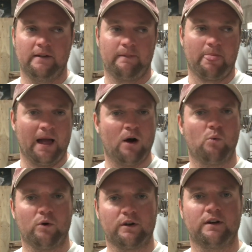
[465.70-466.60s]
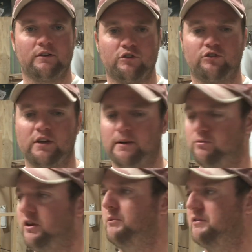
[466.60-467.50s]
now we're going to just get
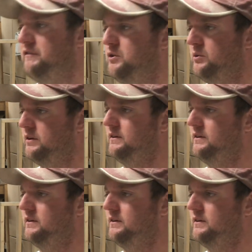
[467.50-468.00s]
upset with food.